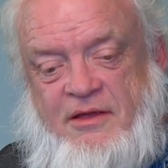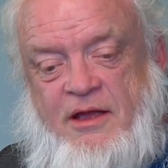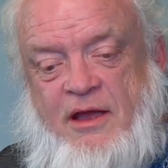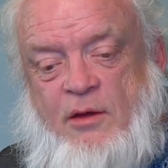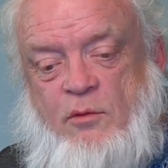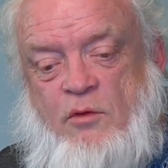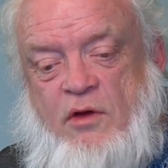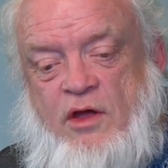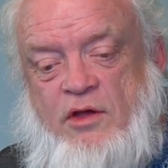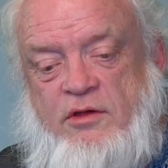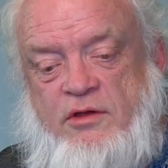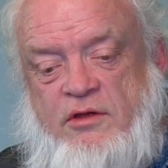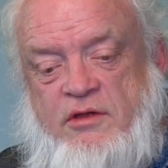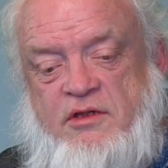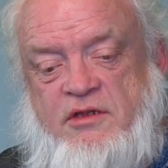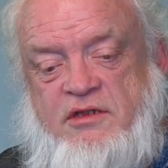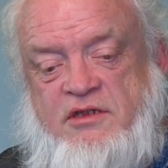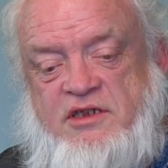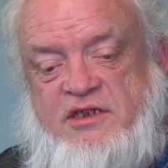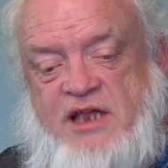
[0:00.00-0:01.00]
Yeah, well,
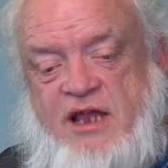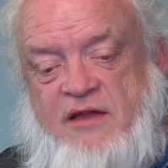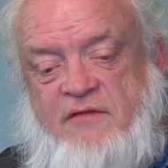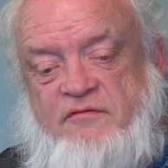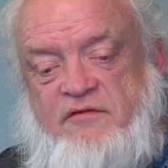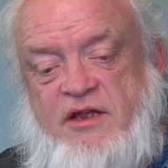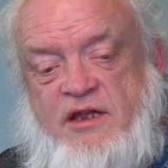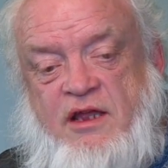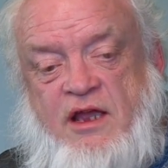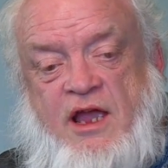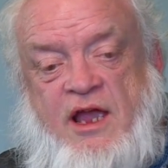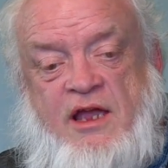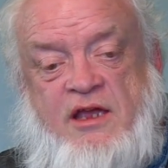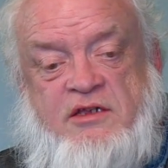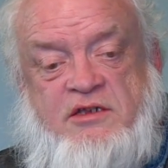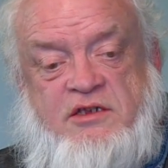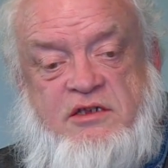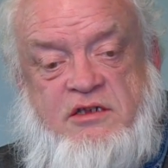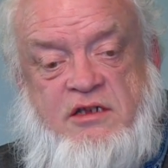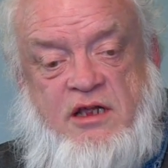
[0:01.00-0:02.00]
safety,
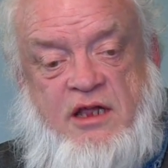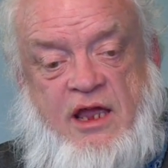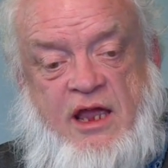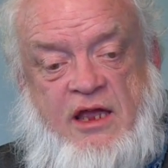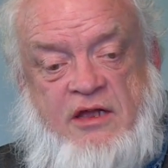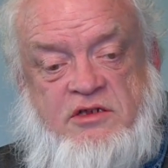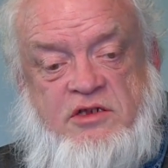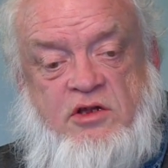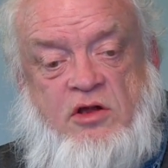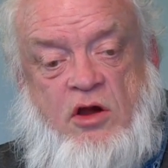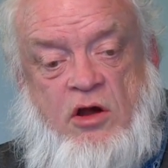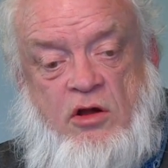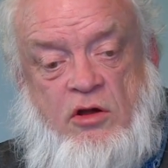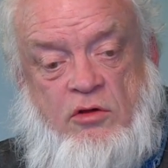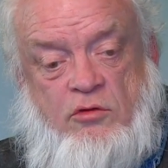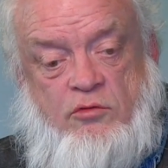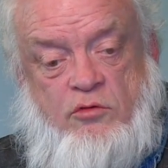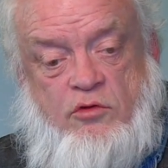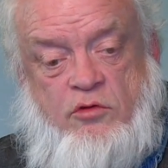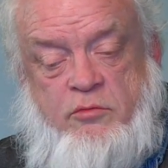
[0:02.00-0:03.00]
as, as
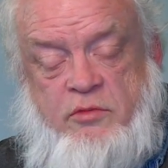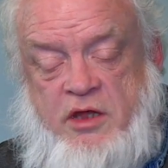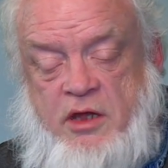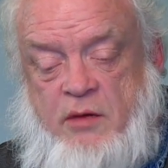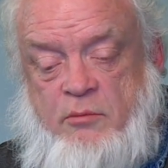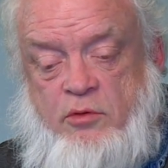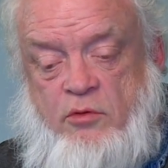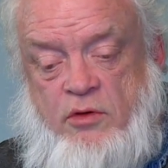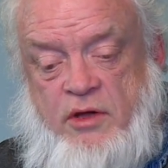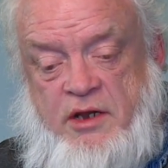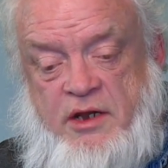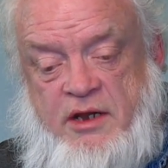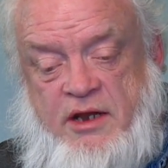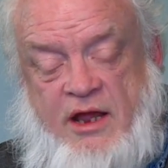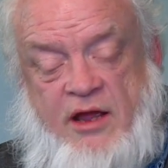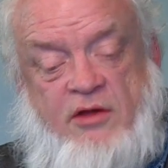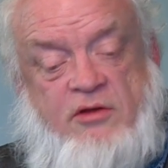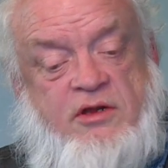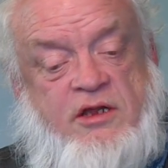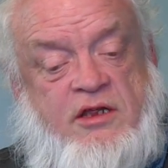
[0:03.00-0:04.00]
Carlo Rubia pointed
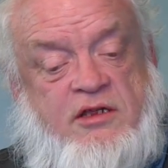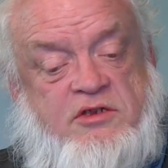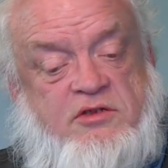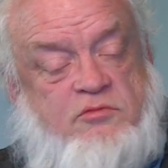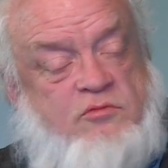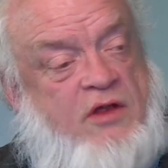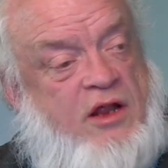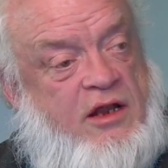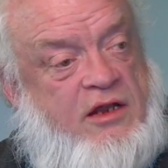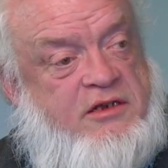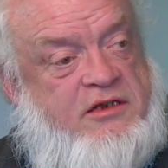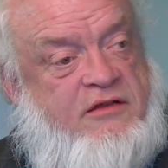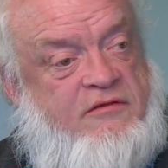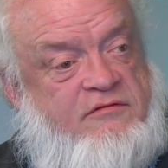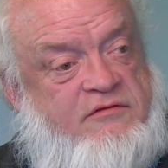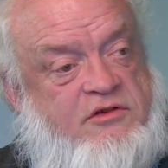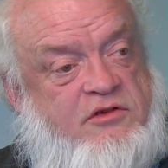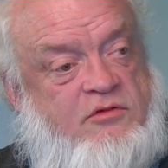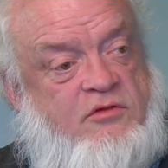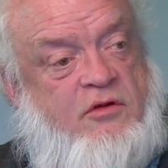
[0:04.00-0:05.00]
out, is
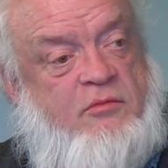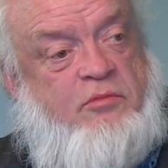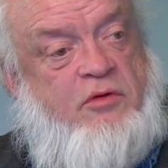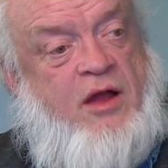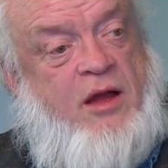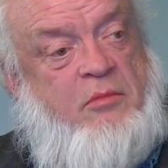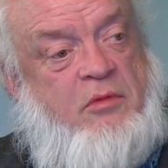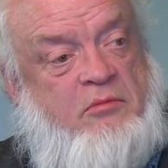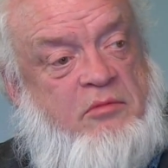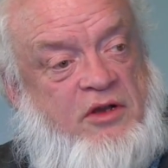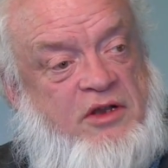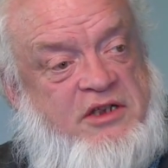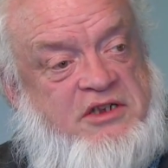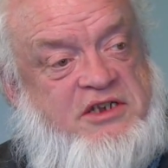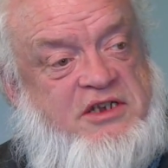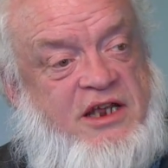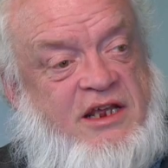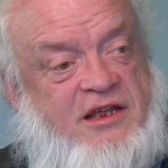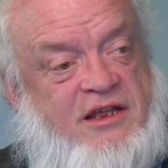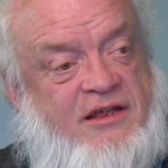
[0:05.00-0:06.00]
relative to a
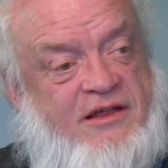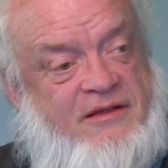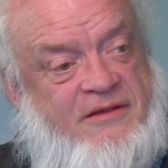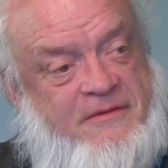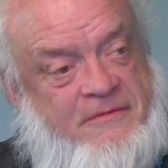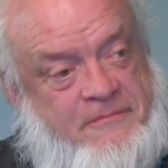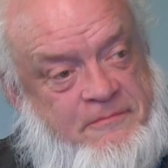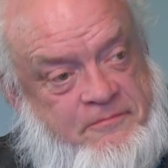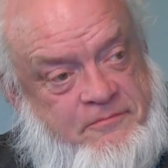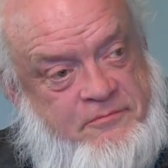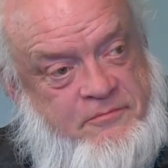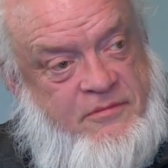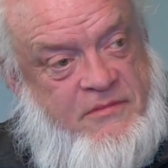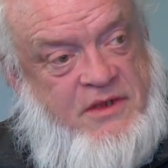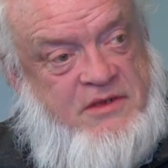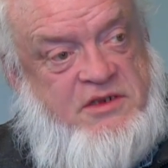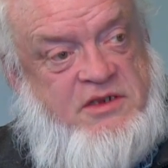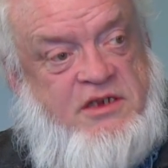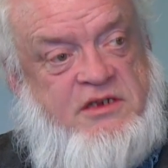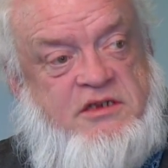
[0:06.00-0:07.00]
probabilistic
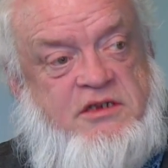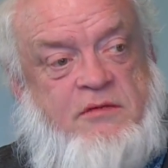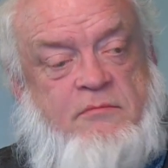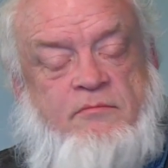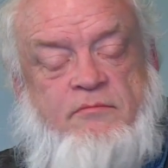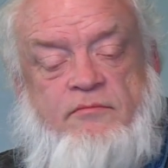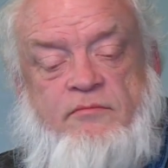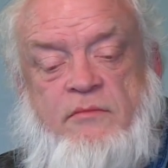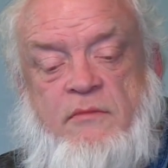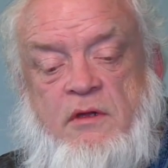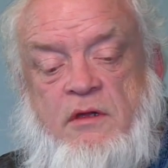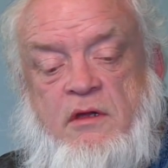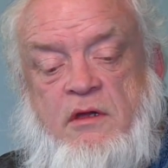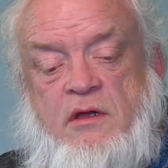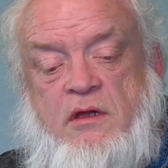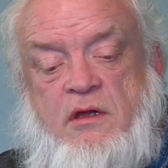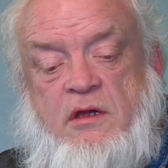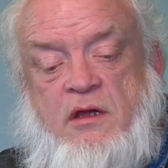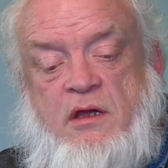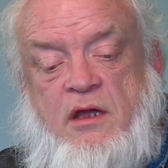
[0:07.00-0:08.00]
system
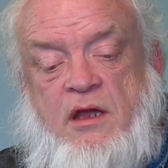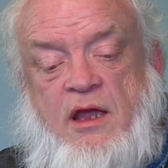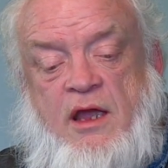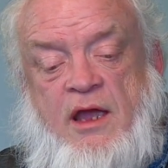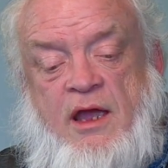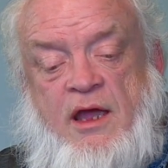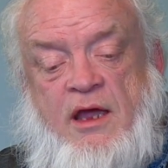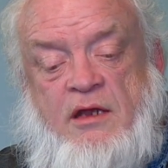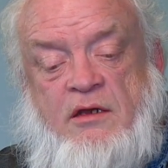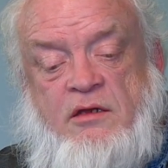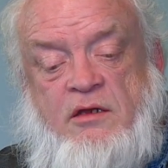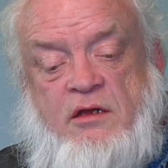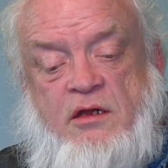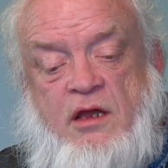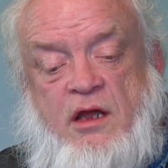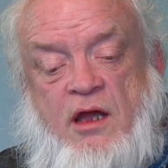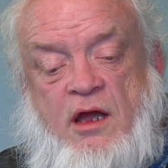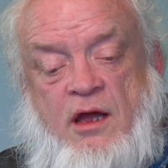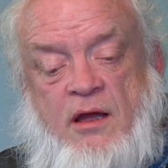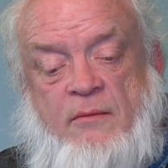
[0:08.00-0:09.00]
and
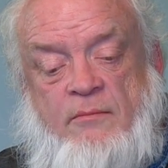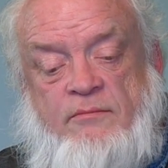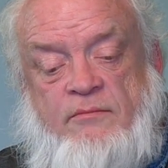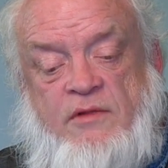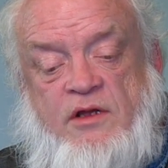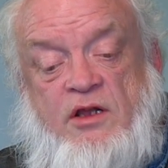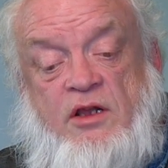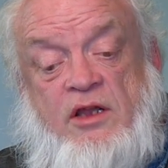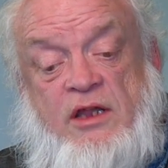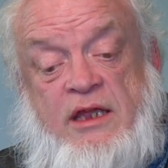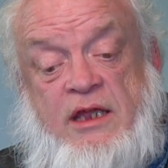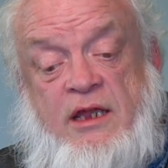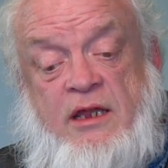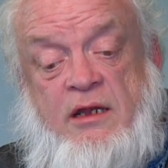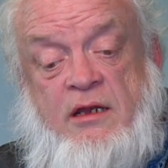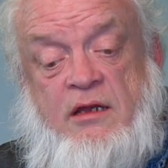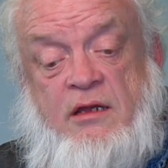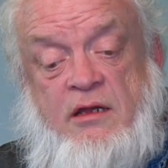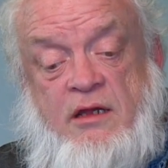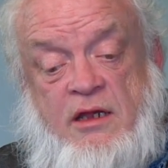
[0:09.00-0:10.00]
um,
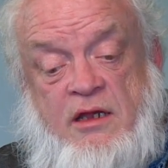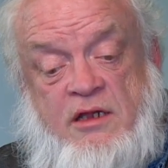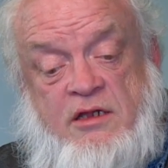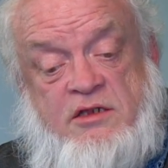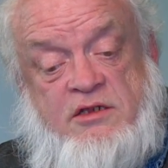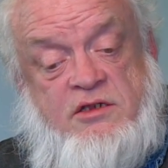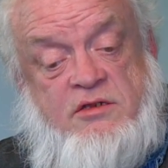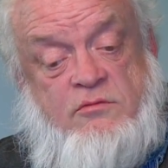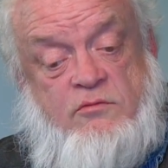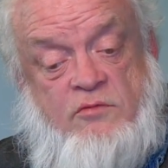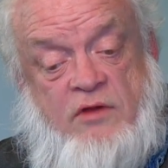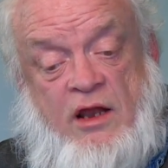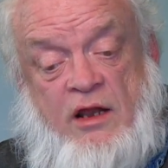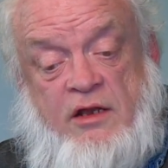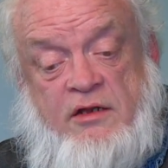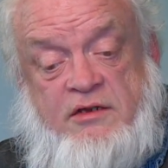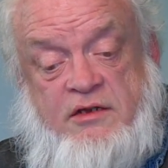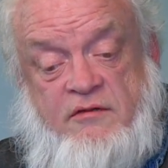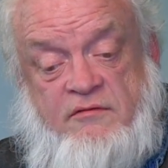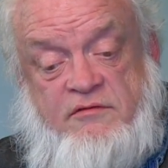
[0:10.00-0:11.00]
clean is
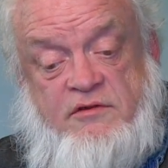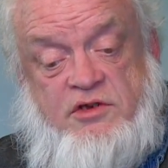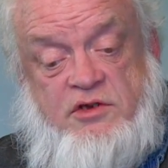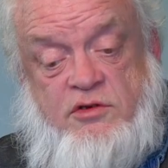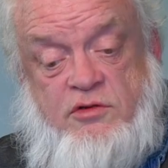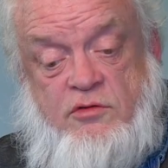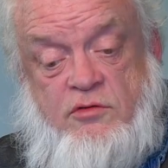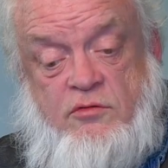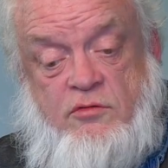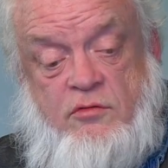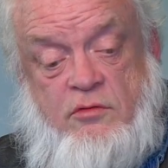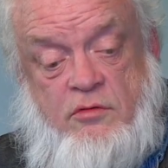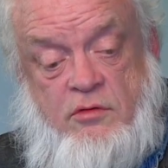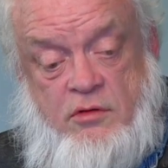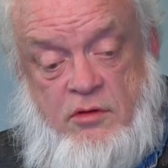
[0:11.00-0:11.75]
relative to,